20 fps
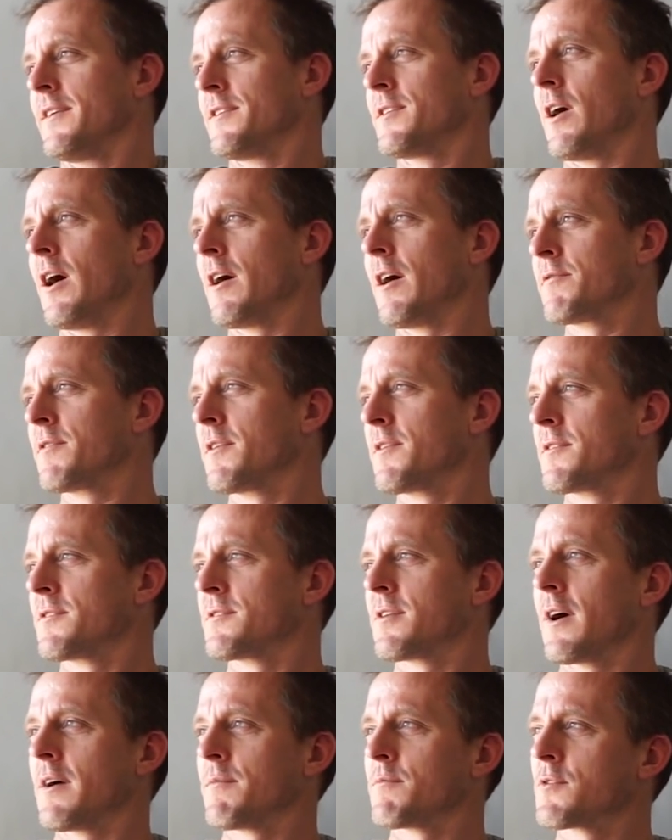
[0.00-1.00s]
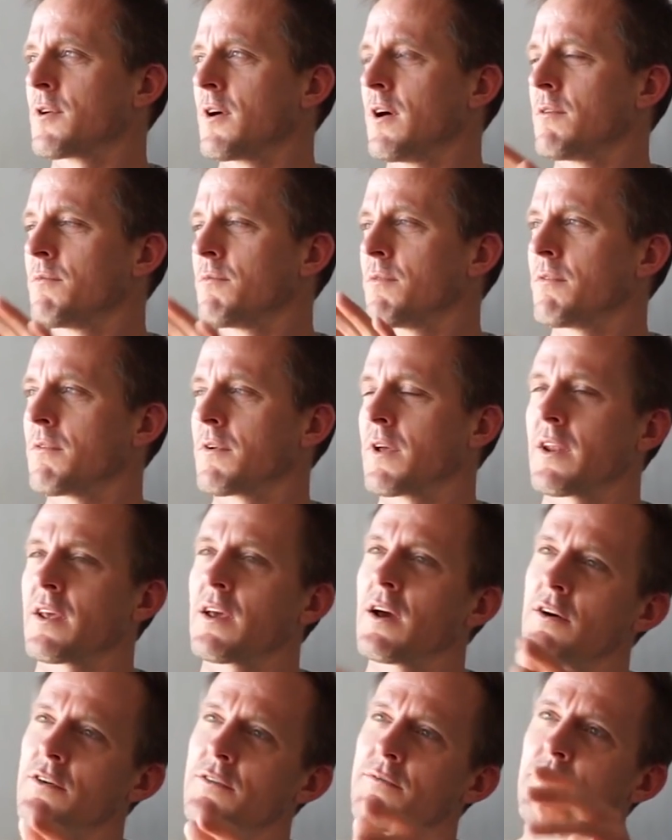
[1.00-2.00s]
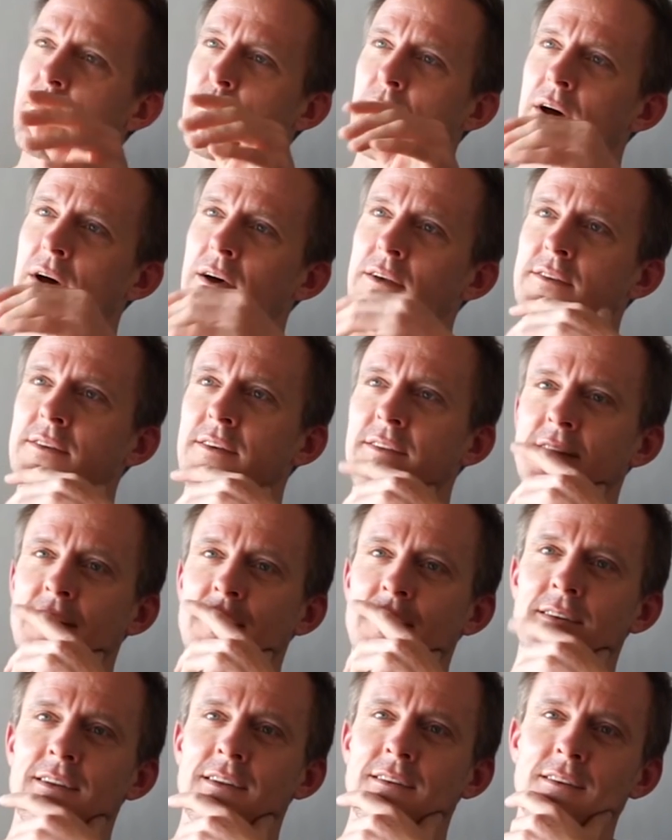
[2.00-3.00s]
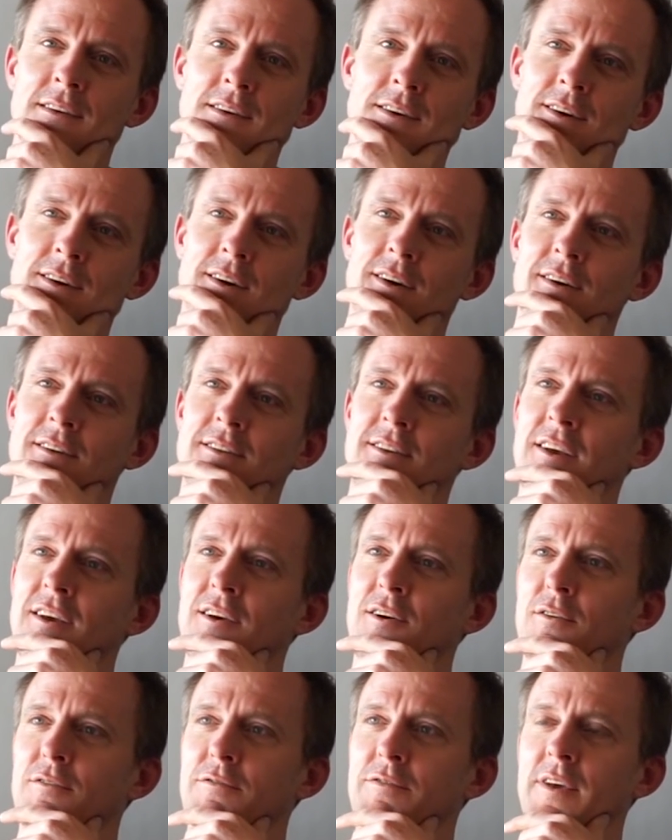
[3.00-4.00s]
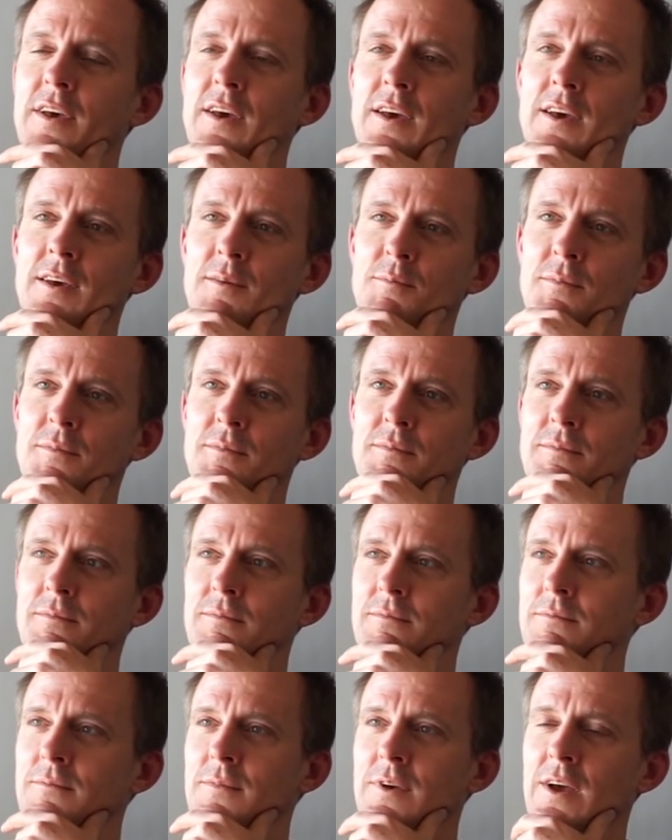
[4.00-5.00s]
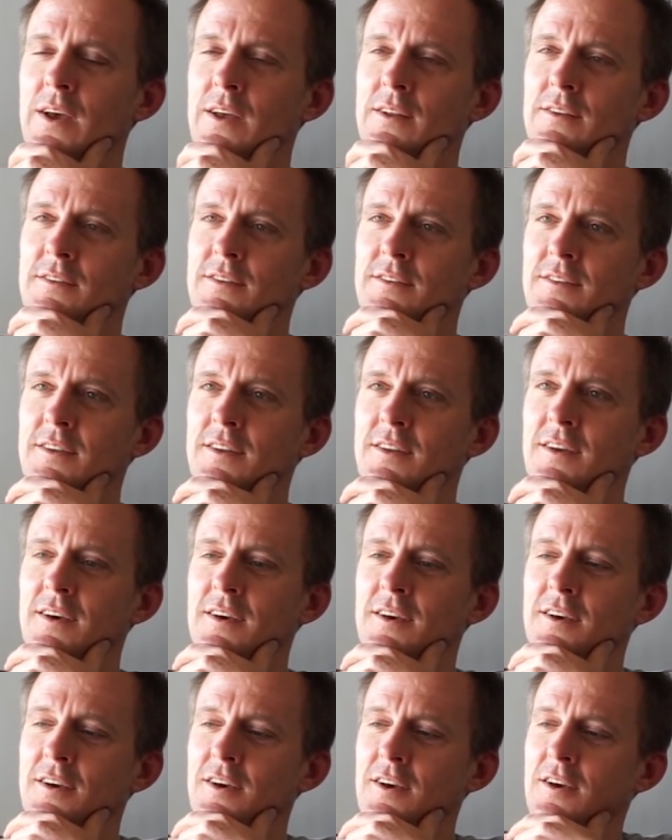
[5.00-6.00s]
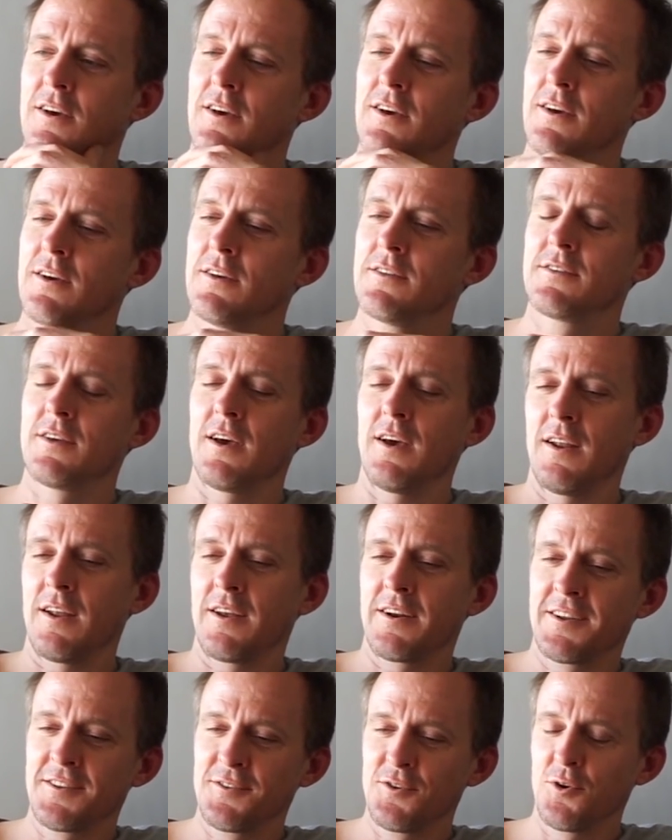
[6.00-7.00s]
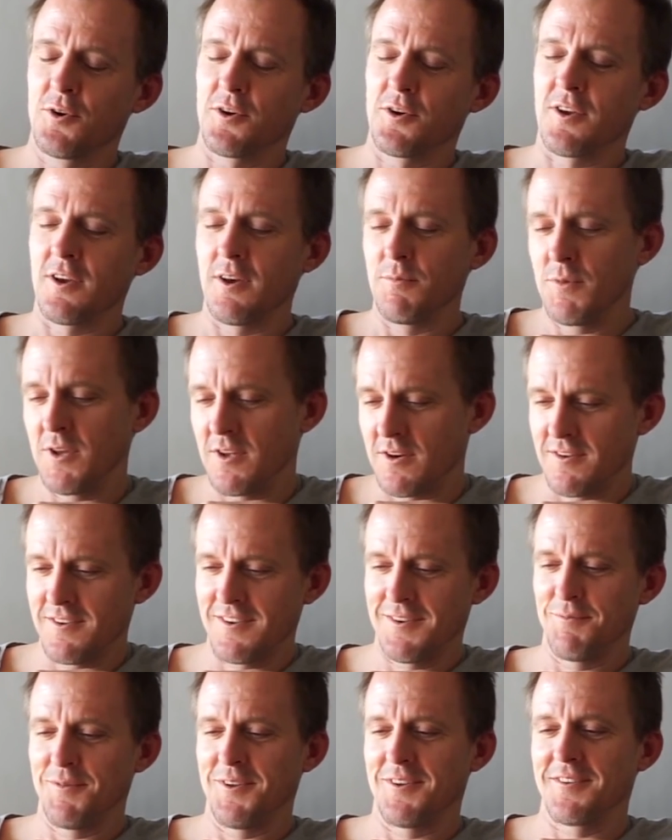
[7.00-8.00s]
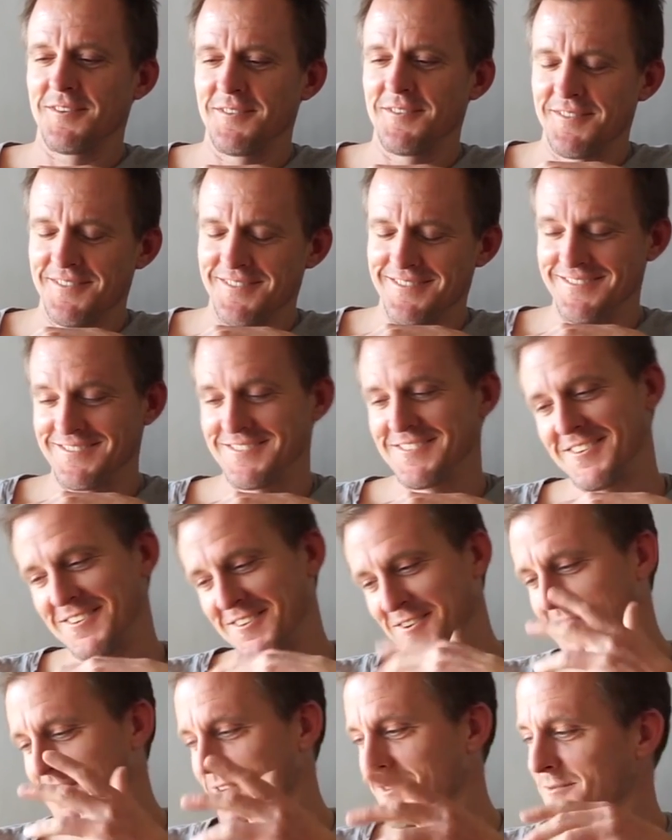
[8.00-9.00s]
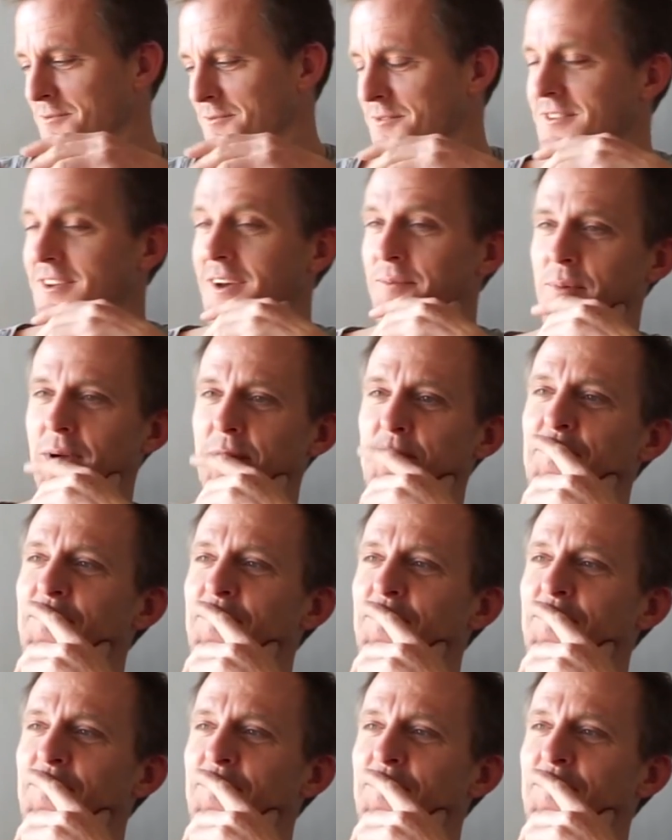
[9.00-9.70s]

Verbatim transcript: so after the time trial, we were getting out of the bus, and then uh, Tinkoff came and said, Tyler and York, come here, come here. I was like, uh, what's up?